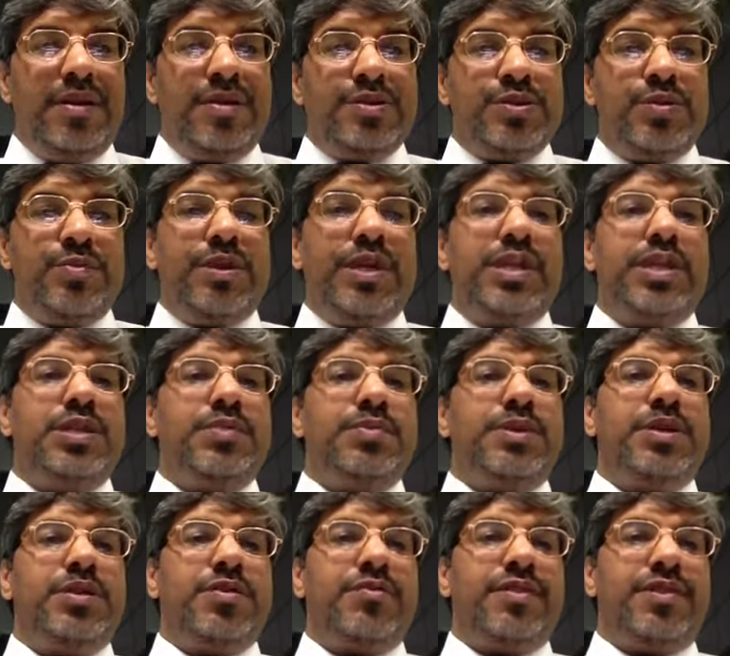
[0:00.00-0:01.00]
So
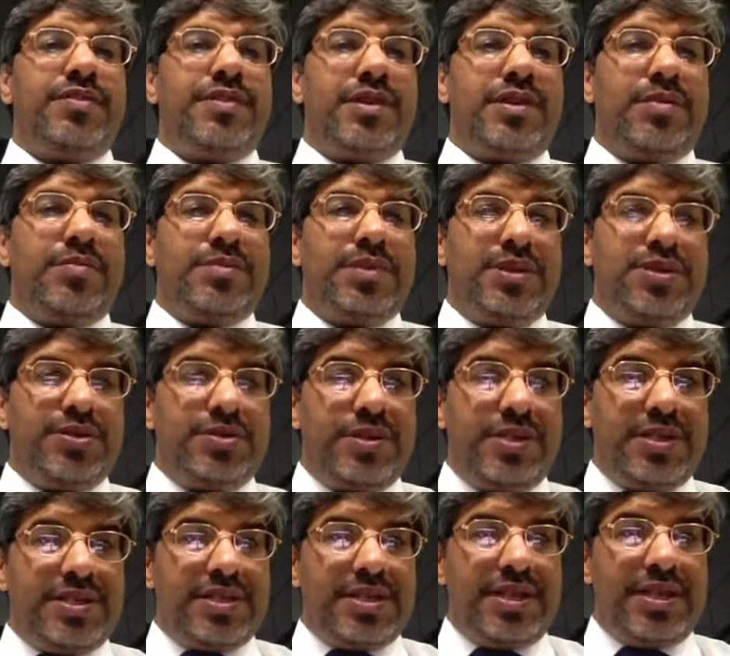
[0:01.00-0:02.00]
management of our company should
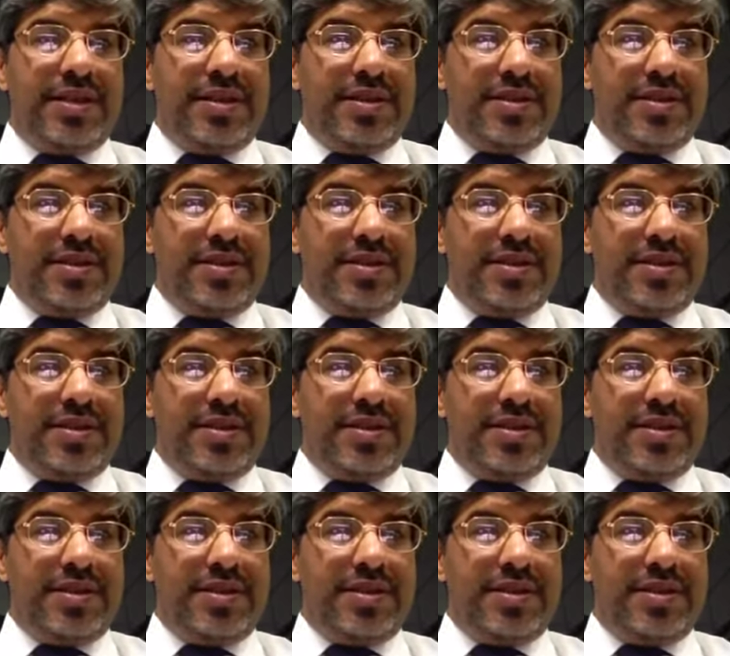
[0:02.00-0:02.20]
decide